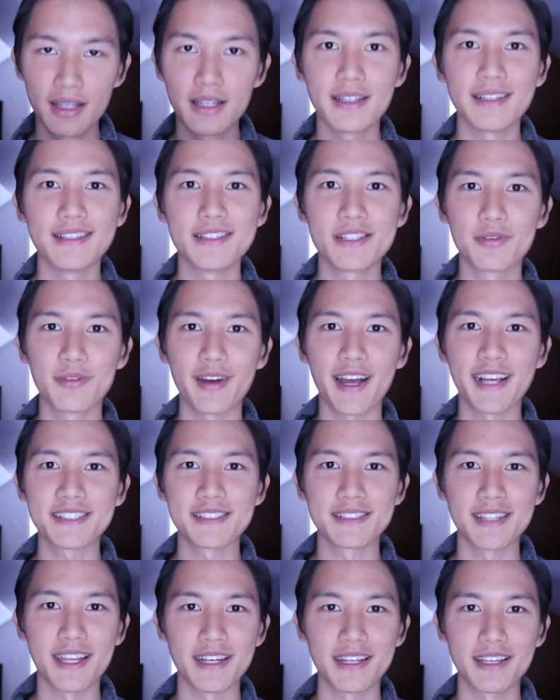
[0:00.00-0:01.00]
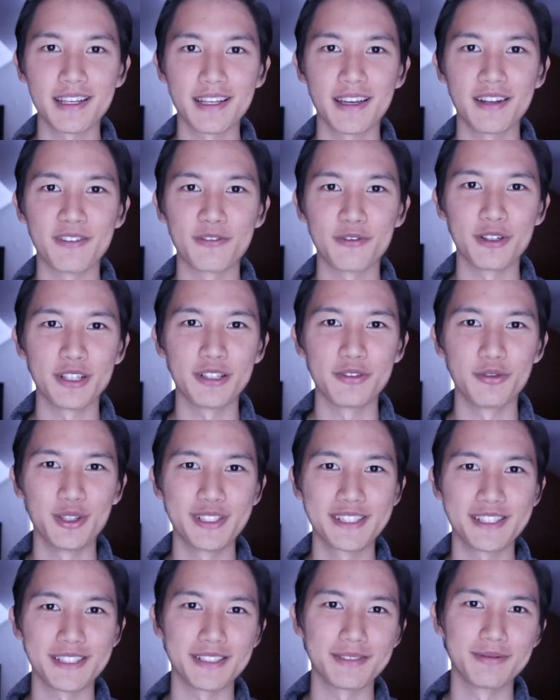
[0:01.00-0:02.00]
is fascinating and full of
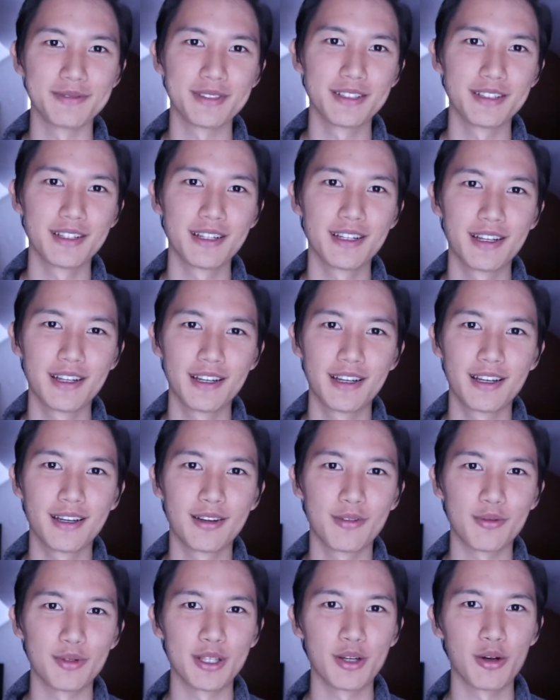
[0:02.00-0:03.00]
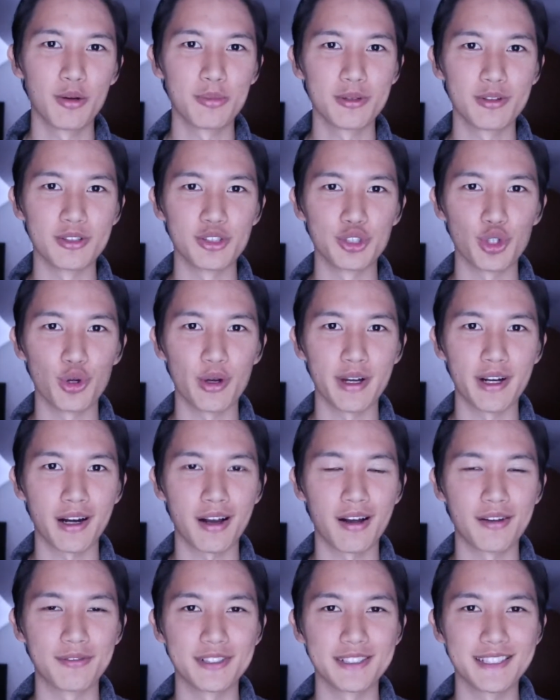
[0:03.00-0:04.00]
wisdom. We hope you enjoy our
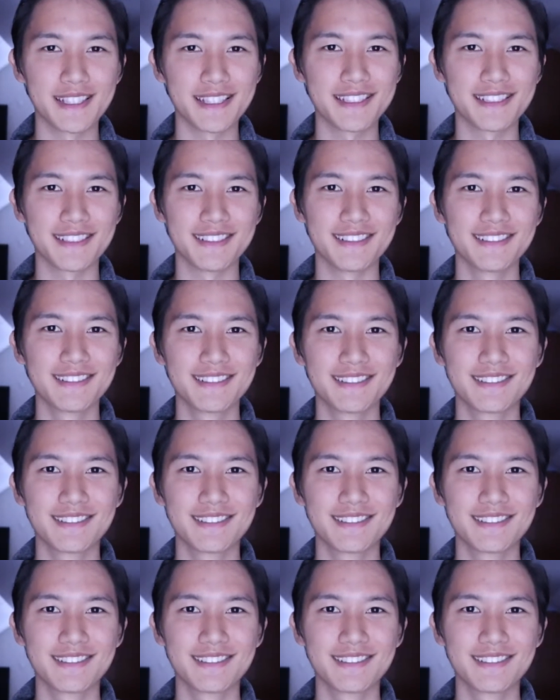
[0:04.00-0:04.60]
conversation.